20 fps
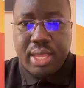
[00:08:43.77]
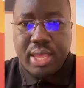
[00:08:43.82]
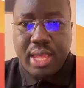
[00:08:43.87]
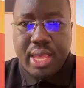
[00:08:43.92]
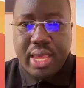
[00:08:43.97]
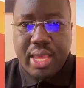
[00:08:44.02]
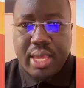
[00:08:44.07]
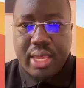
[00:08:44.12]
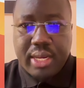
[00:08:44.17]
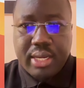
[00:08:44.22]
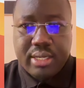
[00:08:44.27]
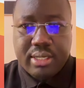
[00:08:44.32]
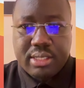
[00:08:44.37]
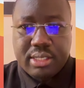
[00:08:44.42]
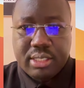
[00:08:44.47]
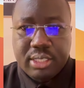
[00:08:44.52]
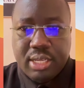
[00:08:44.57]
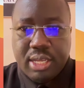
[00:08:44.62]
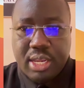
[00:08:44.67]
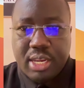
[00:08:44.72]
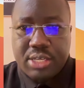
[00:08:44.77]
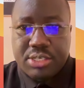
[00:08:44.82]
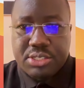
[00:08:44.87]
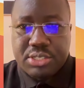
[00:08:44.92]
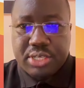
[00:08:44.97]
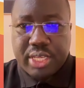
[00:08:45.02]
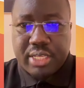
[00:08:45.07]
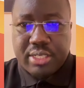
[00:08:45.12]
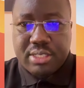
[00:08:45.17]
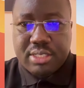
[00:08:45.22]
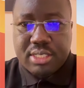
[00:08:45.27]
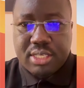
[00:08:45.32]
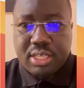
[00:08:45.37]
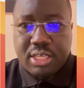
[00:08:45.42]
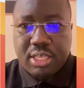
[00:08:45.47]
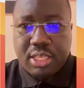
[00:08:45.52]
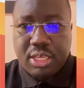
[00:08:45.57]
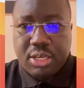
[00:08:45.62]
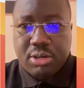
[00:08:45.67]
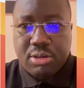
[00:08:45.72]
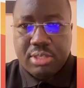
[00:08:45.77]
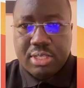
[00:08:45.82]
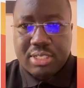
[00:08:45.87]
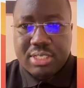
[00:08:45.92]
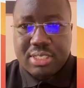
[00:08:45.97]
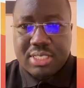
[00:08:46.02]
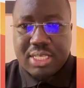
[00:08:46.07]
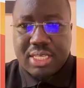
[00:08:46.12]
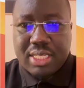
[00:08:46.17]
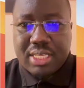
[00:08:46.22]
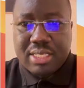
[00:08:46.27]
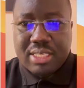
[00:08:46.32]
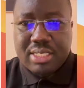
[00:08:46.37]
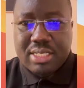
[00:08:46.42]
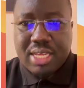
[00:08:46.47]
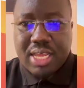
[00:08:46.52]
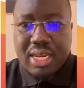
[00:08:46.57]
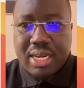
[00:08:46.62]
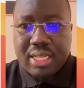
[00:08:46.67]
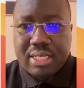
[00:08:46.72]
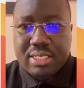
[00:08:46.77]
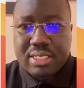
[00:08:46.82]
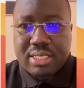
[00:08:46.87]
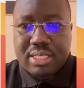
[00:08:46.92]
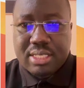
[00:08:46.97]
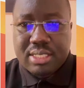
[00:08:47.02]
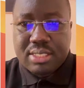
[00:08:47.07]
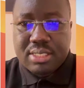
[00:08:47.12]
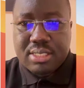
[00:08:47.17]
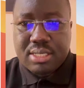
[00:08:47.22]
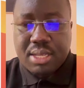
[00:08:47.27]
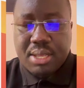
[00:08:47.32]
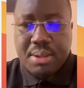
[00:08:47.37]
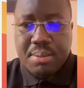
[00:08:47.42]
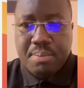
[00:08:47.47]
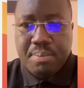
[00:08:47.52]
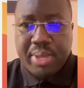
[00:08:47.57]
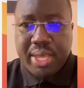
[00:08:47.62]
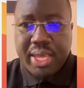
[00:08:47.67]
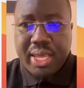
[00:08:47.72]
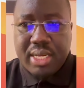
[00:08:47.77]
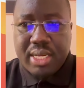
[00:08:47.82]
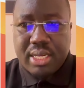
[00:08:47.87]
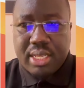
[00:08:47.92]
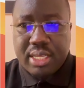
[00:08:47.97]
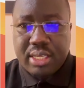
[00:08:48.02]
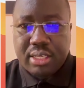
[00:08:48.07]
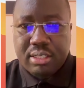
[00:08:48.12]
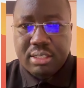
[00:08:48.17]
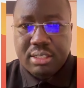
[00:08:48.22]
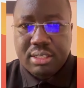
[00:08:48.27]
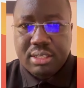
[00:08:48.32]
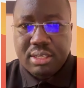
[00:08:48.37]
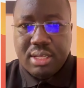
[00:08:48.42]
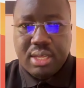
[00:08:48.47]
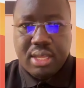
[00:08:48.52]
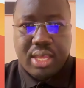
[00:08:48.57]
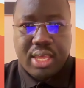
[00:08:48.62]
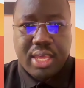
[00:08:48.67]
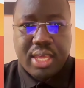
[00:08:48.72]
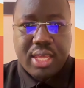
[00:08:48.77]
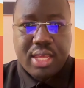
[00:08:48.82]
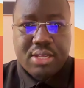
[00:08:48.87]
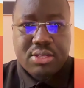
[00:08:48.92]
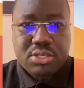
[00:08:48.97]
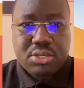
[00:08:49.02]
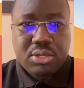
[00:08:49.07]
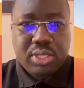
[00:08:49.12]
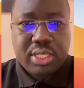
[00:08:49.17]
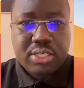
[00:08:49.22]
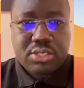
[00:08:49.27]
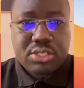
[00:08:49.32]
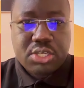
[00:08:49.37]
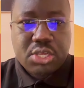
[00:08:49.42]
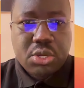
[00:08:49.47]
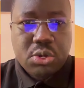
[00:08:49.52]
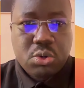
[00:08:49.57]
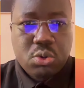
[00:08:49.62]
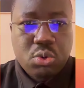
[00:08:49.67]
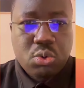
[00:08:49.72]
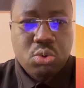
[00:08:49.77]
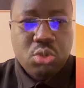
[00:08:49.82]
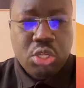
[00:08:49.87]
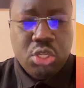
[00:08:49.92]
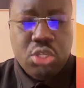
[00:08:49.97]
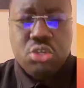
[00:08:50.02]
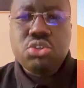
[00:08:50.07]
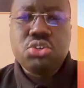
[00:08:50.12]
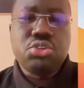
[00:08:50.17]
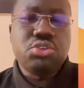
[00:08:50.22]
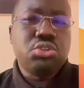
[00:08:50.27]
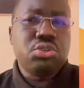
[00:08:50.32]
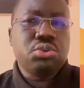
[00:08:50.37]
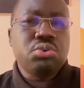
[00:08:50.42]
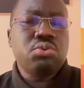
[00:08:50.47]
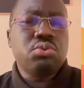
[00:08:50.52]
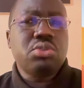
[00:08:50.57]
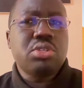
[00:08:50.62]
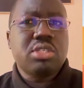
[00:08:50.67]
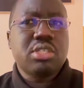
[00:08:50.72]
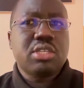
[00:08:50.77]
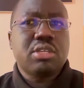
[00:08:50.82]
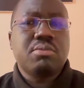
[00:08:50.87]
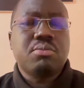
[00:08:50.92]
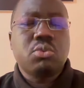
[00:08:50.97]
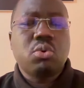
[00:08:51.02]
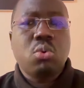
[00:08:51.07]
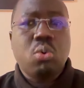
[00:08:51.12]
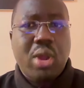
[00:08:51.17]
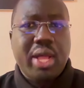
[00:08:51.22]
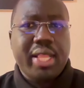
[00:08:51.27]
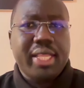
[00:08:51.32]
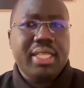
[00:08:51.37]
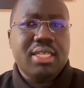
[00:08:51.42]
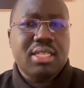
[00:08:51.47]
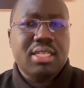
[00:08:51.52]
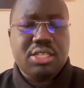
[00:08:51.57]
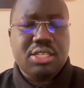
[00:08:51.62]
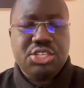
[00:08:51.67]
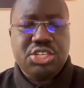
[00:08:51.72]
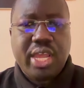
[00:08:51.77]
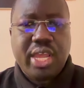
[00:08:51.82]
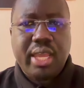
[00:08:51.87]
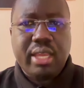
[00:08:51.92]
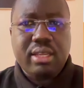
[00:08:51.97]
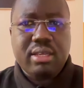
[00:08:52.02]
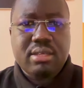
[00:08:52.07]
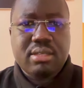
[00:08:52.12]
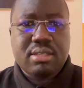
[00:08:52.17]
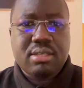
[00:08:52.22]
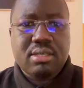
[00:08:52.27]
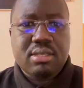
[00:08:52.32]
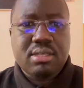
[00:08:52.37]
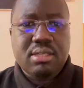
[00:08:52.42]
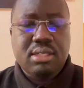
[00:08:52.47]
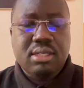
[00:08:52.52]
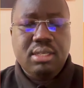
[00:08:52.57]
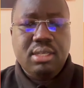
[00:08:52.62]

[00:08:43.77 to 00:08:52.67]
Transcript: and as you can see here, the sync status is pending. And so let's go do some quality checks